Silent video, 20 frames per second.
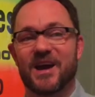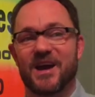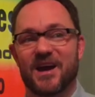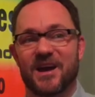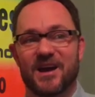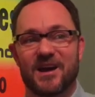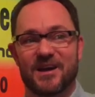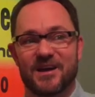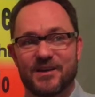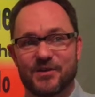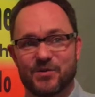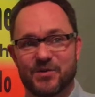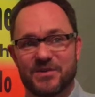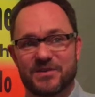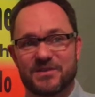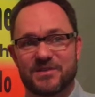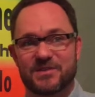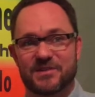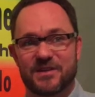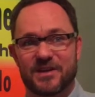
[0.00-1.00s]
uh, it
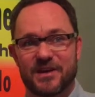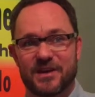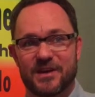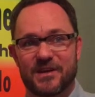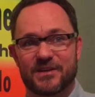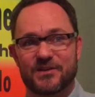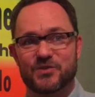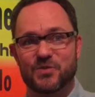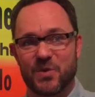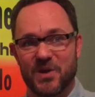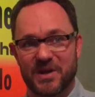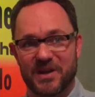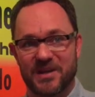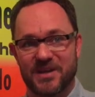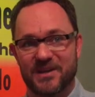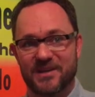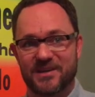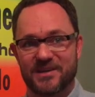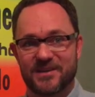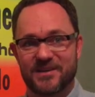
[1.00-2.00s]
was uh,
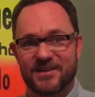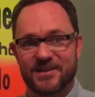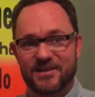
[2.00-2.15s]
twenty,